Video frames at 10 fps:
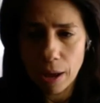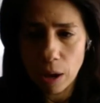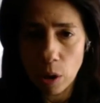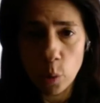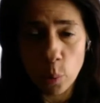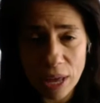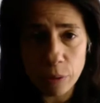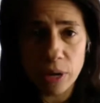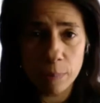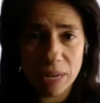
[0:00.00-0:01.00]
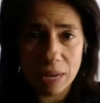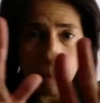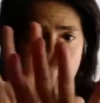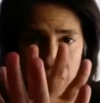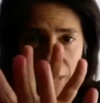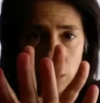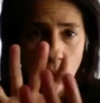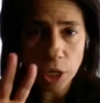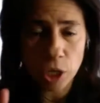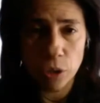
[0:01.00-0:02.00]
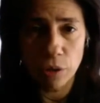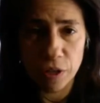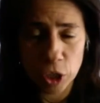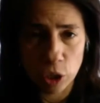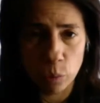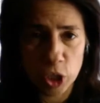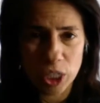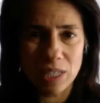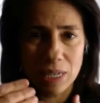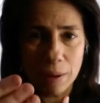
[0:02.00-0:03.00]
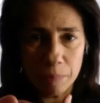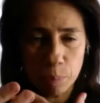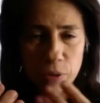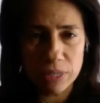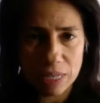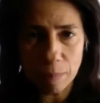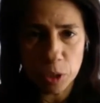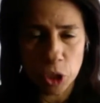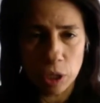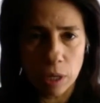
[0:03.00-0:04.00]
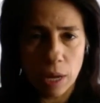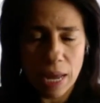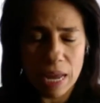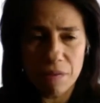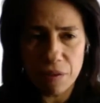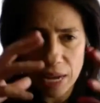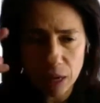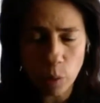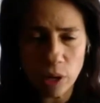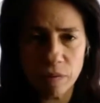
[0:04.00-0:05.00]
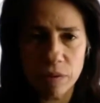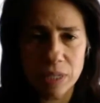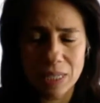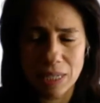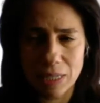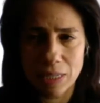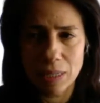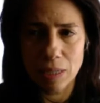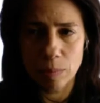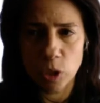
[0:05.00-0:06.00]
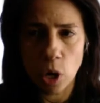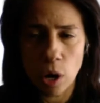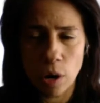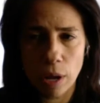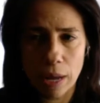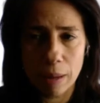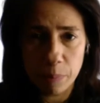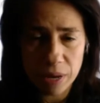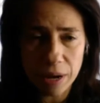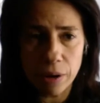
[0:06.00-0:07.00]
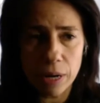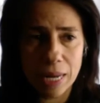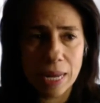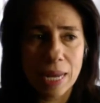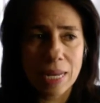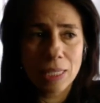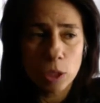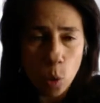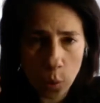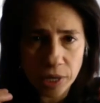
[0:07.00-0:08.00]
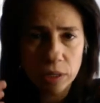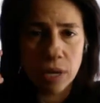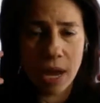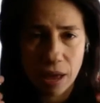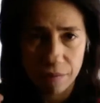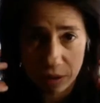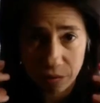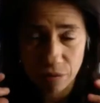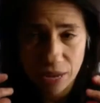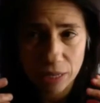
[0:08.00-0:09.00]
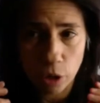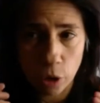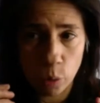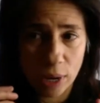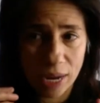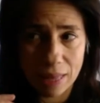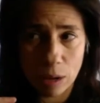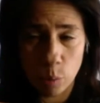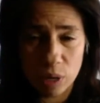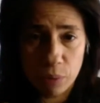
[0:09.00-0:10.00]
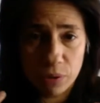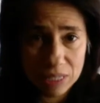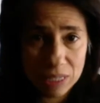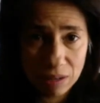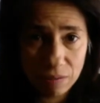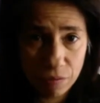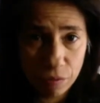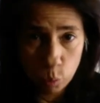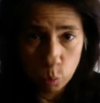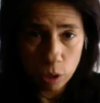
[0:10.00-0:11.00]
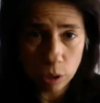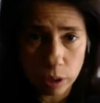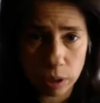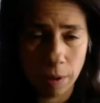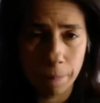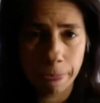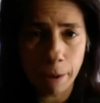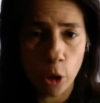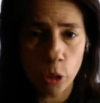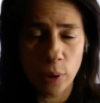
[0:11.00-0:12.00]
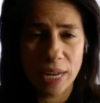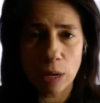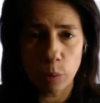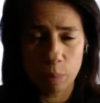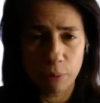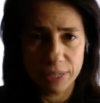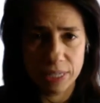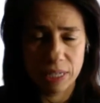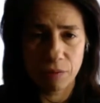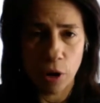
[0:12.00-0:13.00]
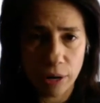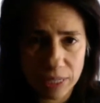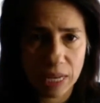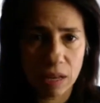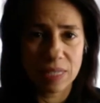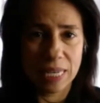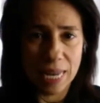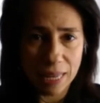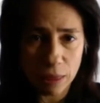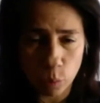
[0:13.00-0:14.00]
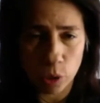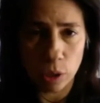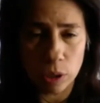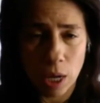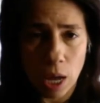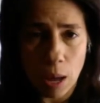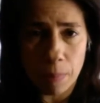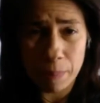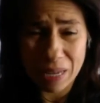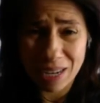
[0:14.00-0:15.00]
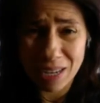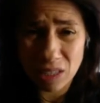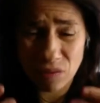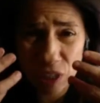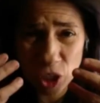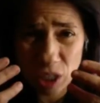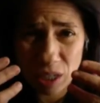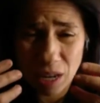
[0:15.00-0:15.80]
or whether it be in binocular vision, which is depth perception. If any one of these systems are impaired, it's going to have an effect on the way that we perceive the world, on the way that we perceive ourselves in the world. But because vision